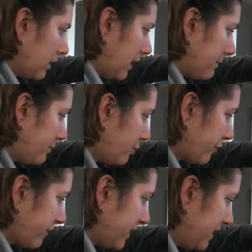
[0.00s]
I
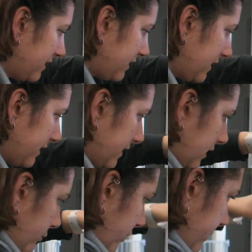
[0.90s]
pour this and
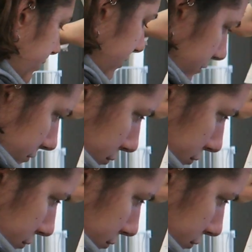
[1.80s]
then we put